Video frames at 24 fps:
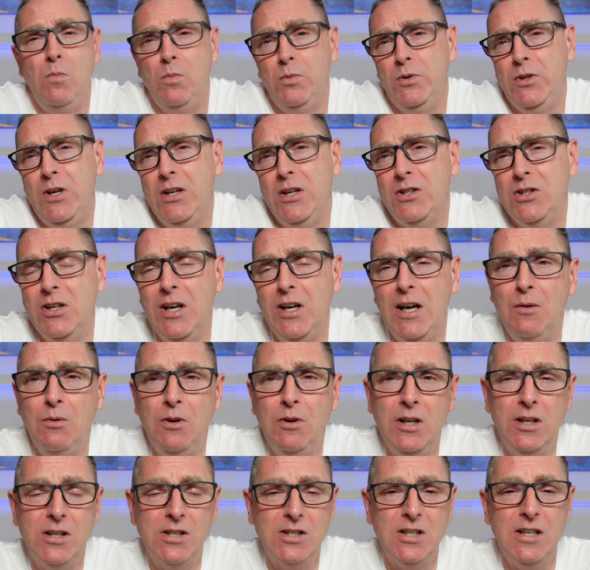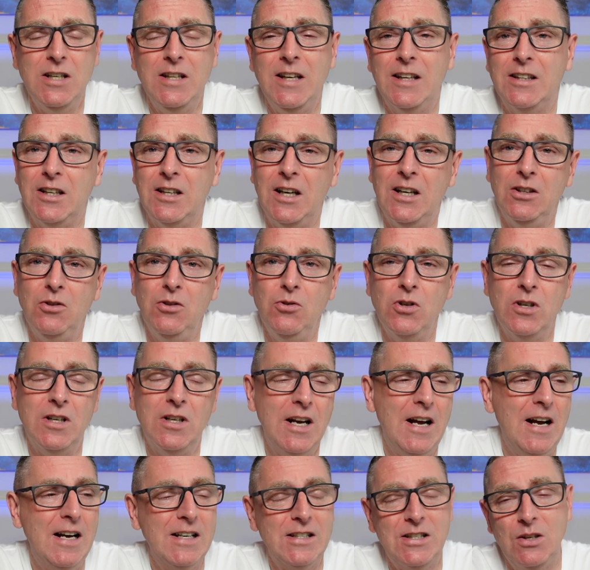yesterday we did see that Luna
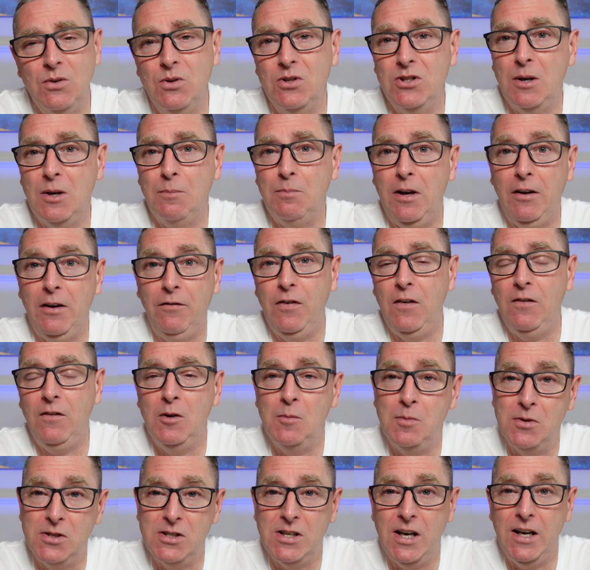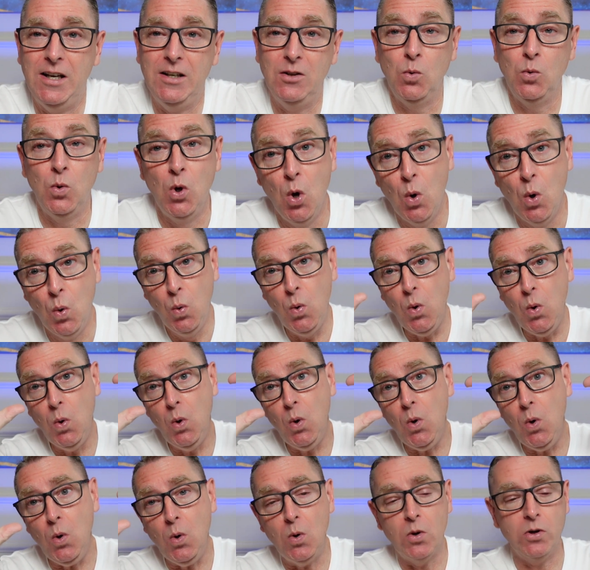Classic was up like 50%.
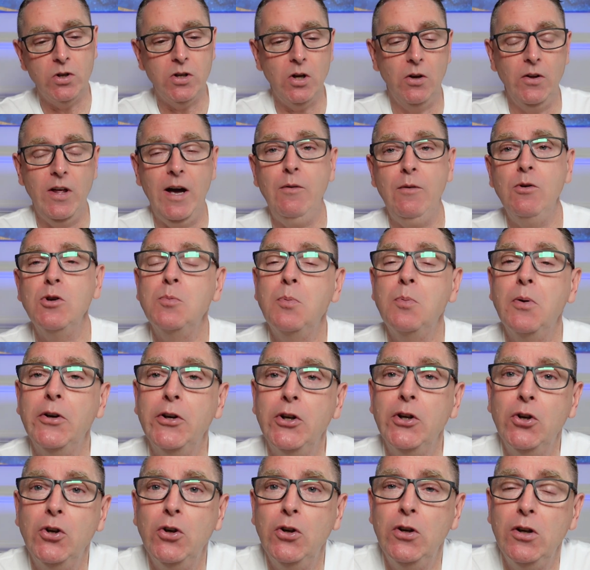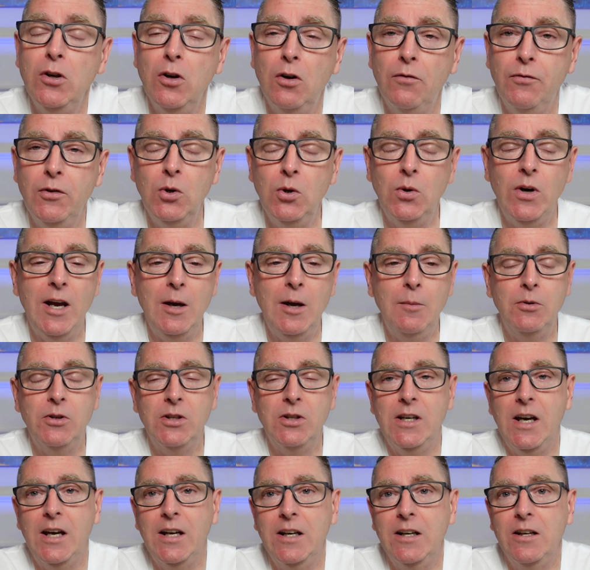Woohoo! So that was pretty good. You know, if you were able to
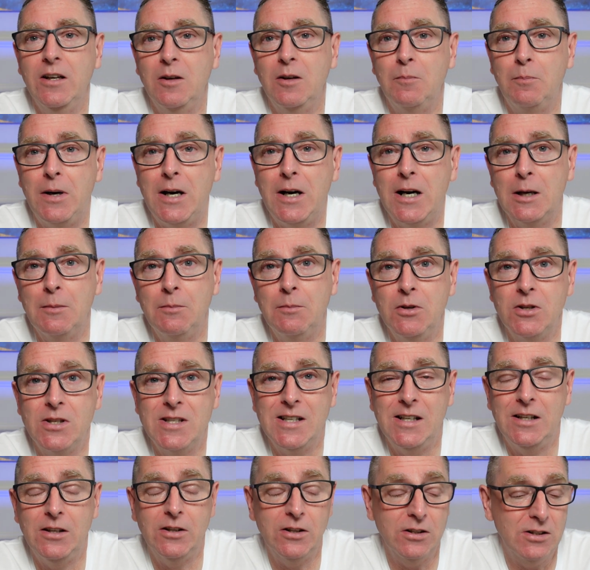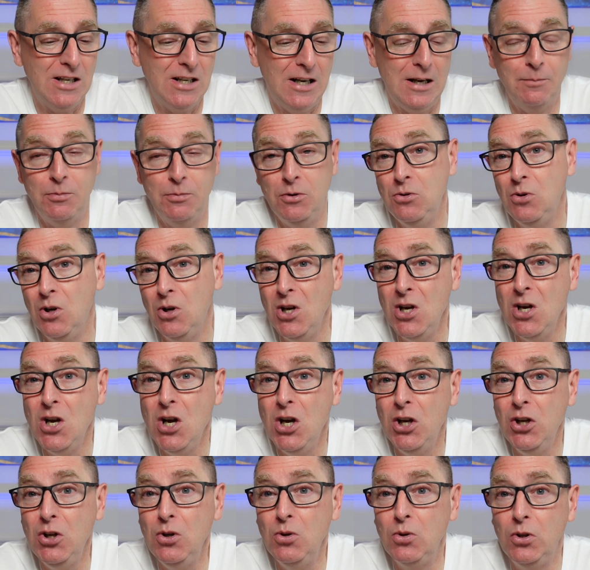get in the bottom and sell at the top, you
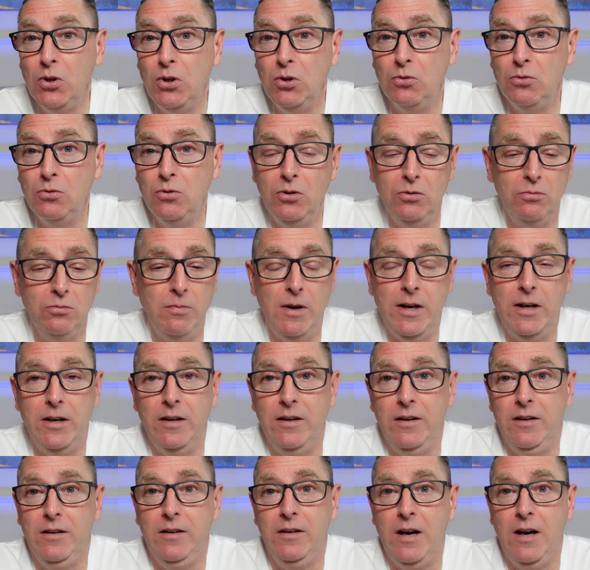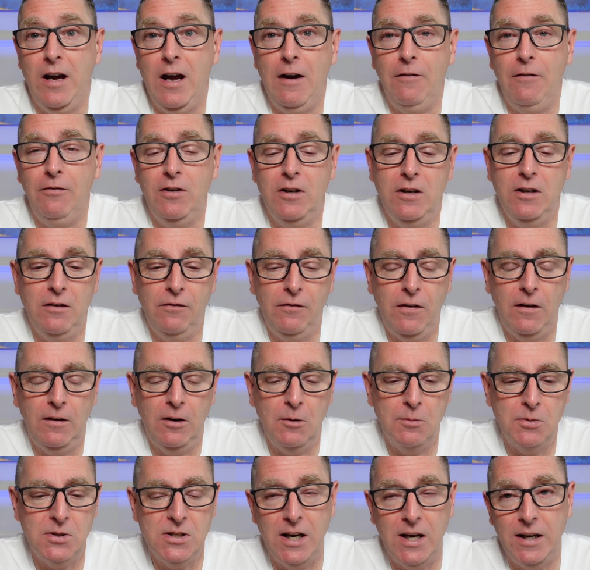made a hefty
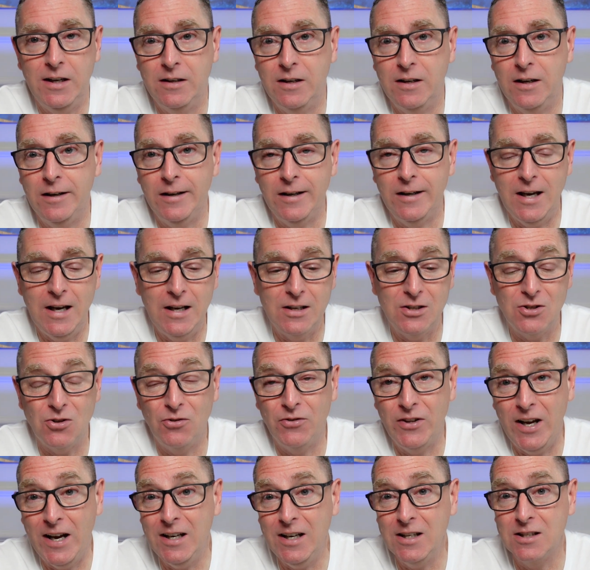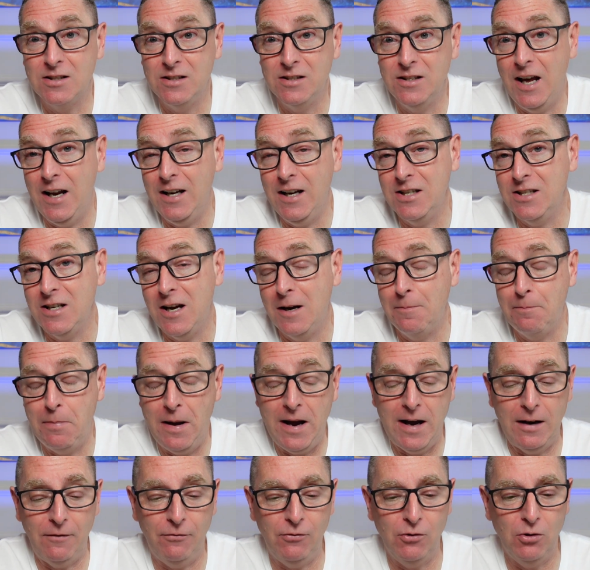50% gain. So that is not
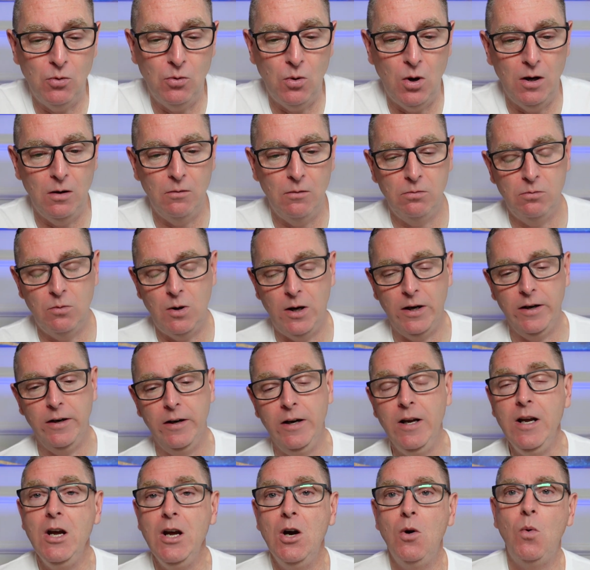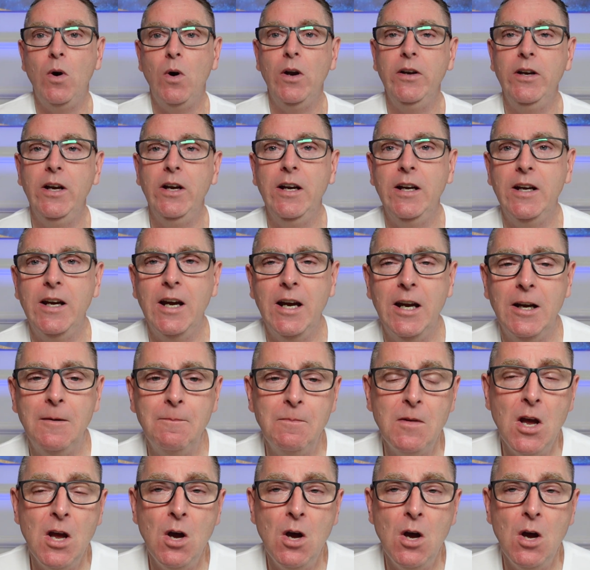bad for a one day gain.